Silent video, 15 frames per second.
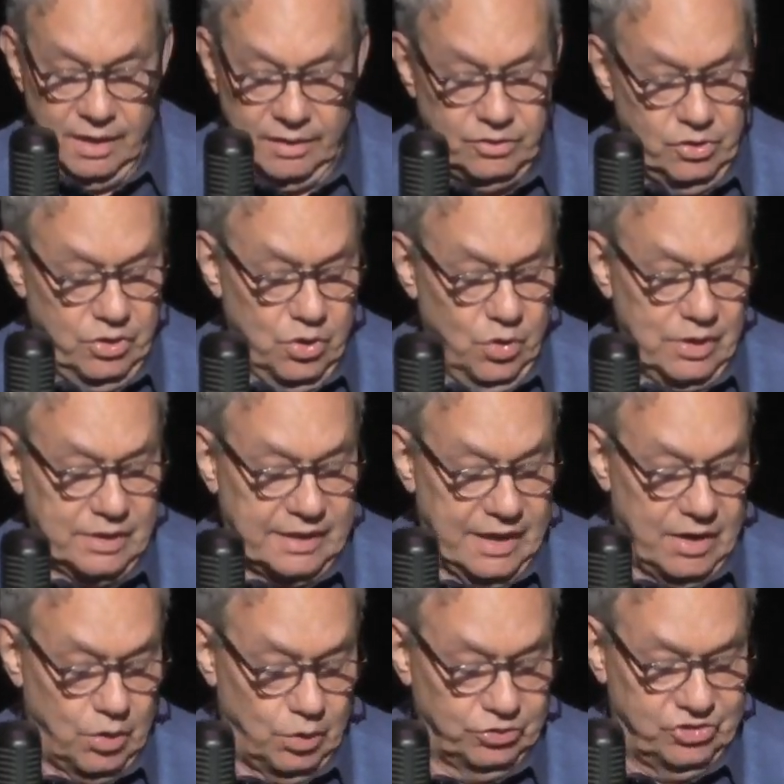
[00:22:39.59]
New York, they
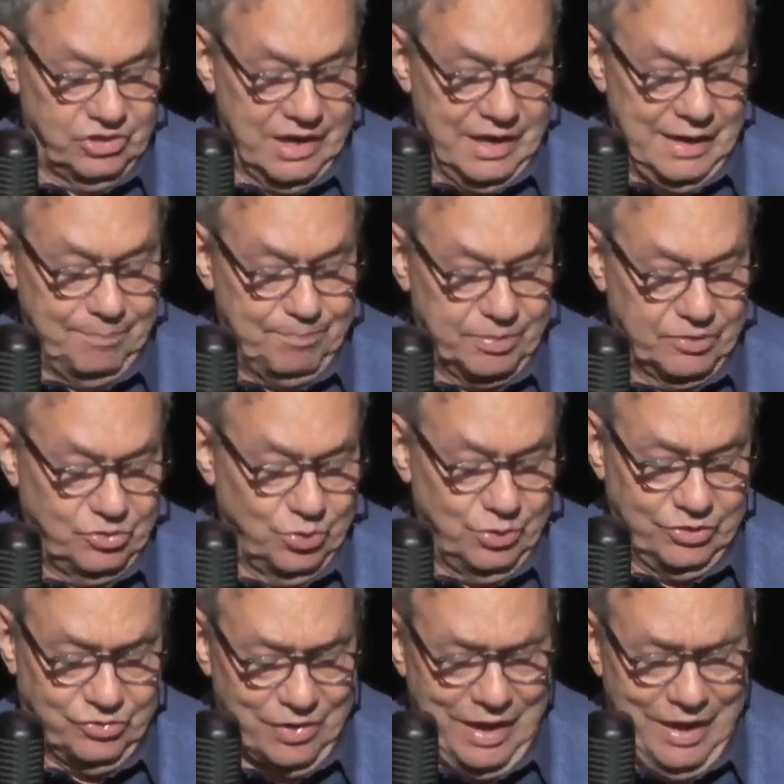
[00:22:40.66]
hold you up or do a
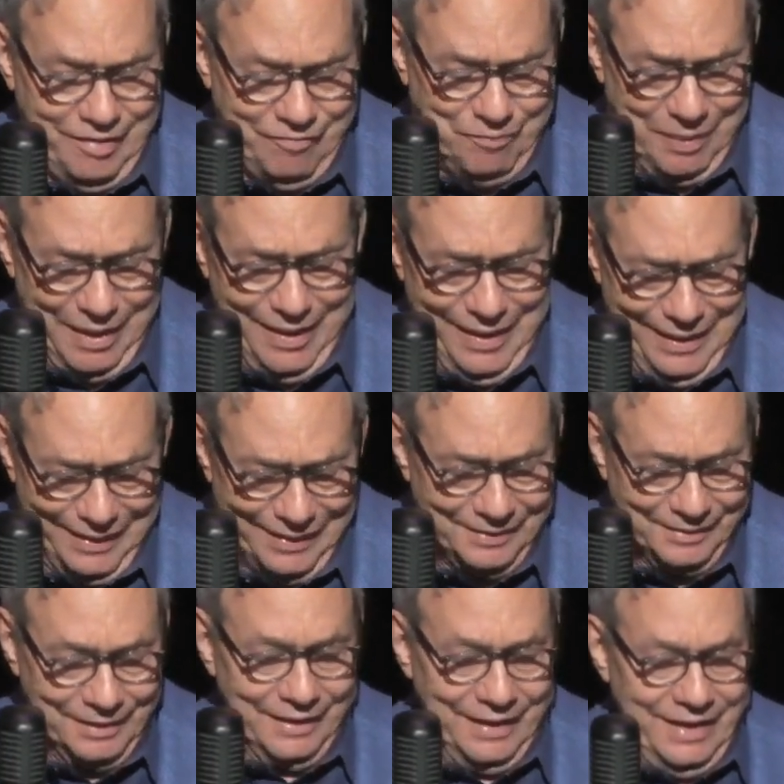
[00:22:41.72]
drive-by.
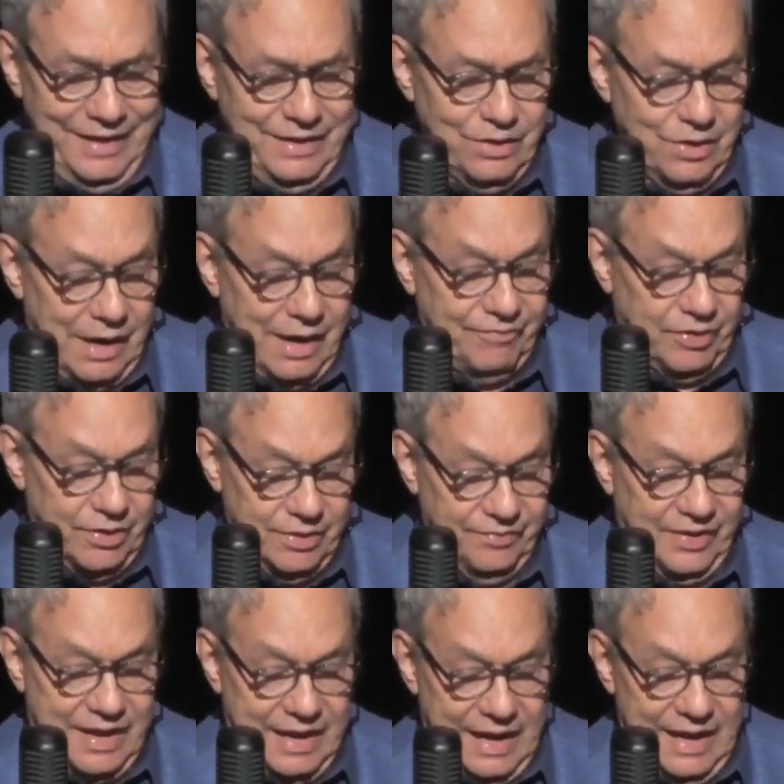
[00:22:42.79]
Here, I've heard of
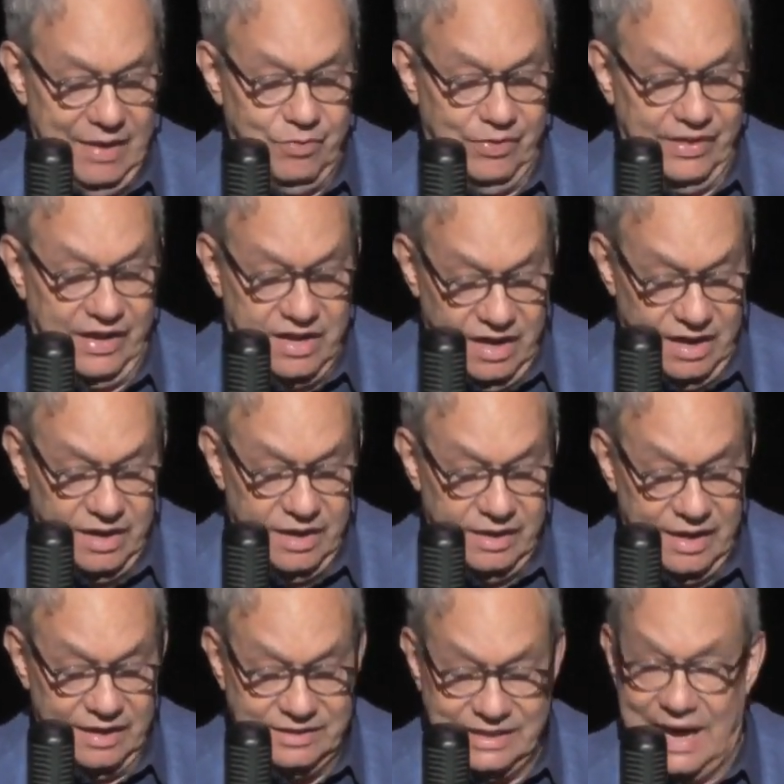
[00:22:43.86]
a guy with a gun
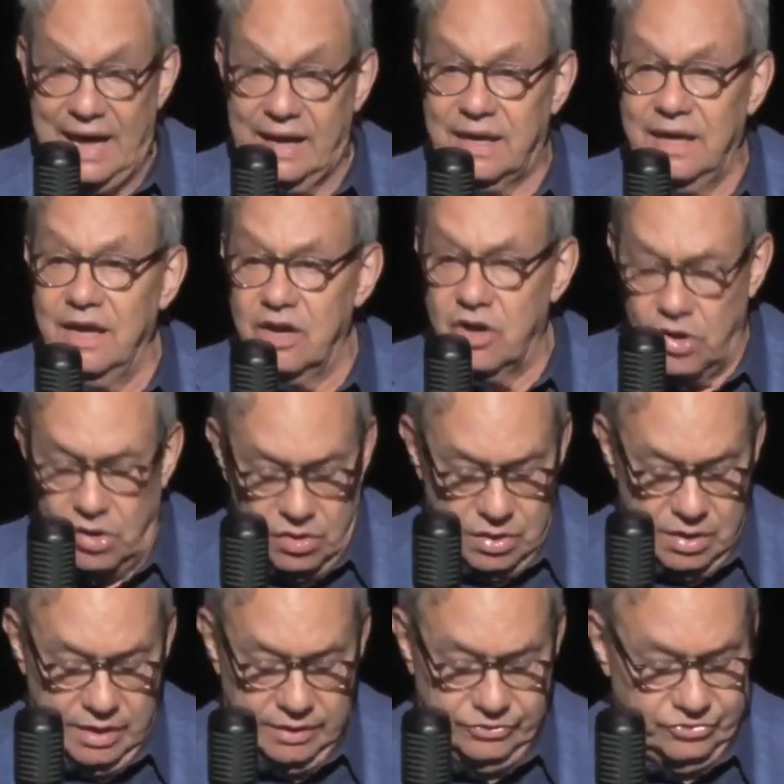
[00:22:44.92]
attacking
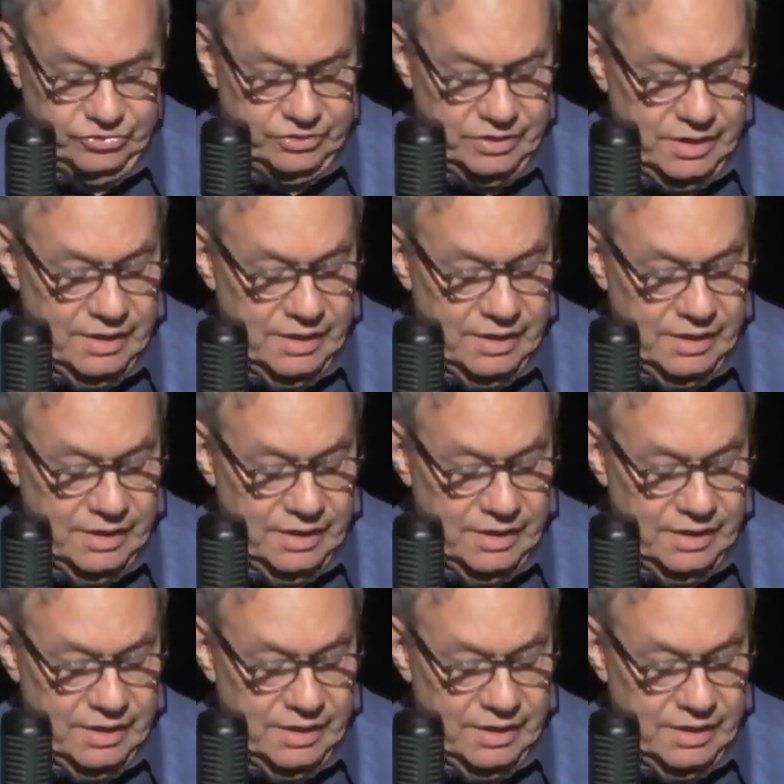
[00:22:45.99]
cars.